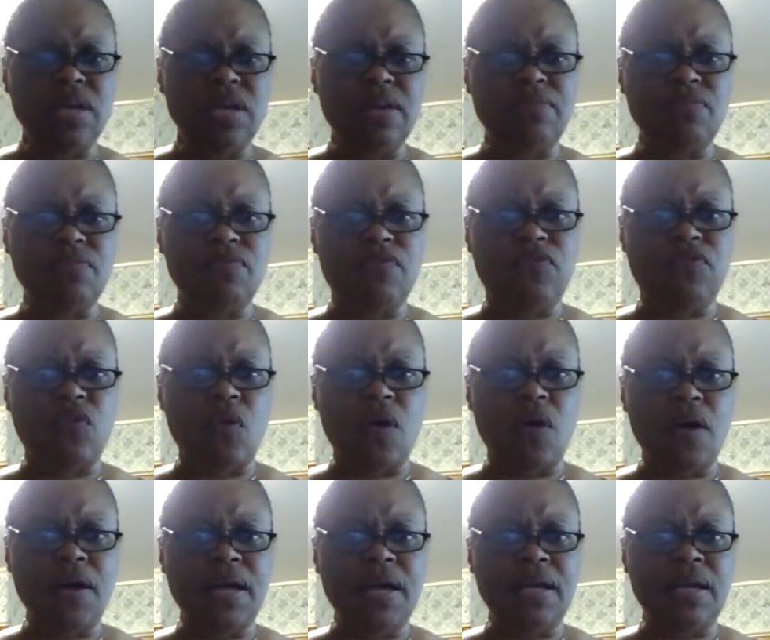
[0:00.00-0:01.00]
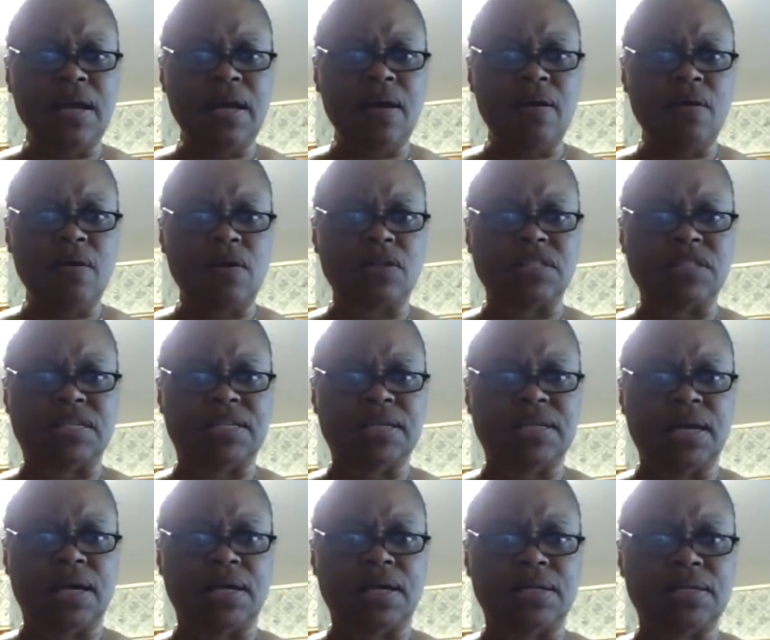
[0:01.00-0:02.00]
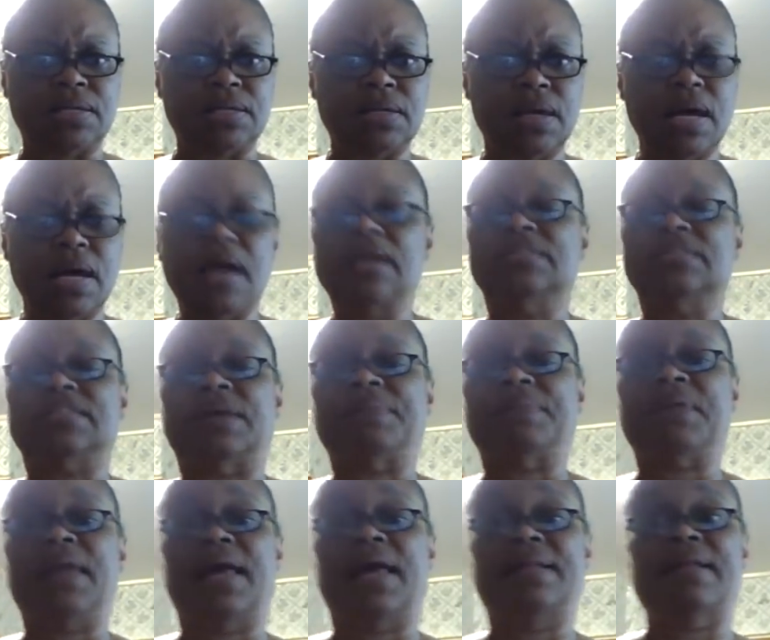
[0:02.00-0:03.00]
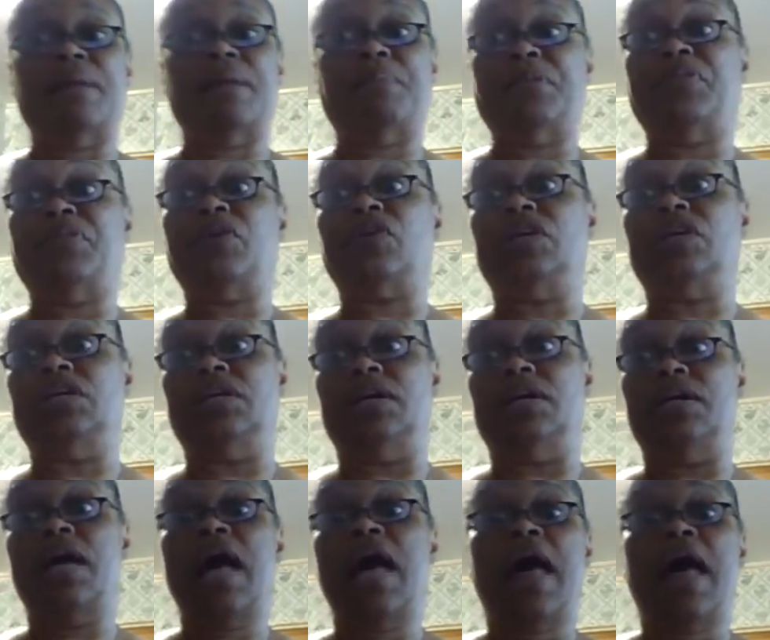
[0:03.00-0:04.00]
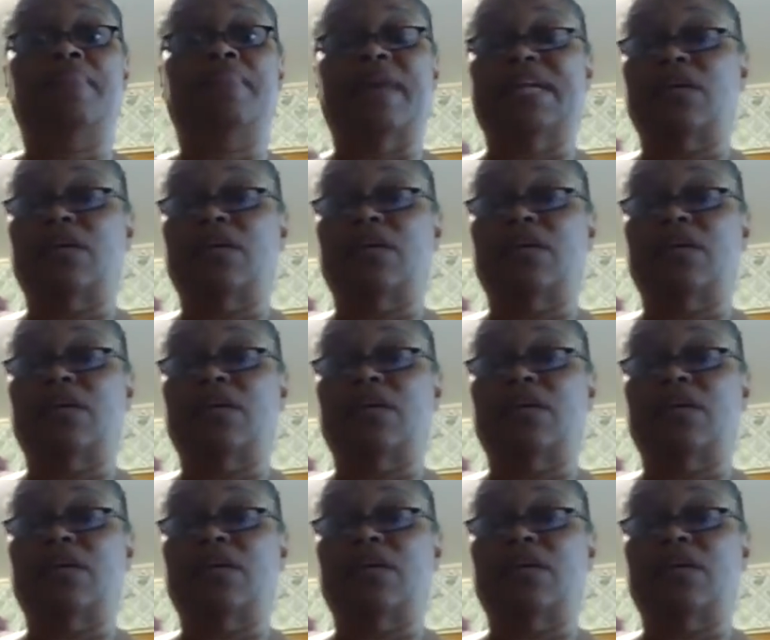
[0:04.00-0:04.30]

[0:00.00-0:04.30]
get four in there or six, something like that. But they're good. They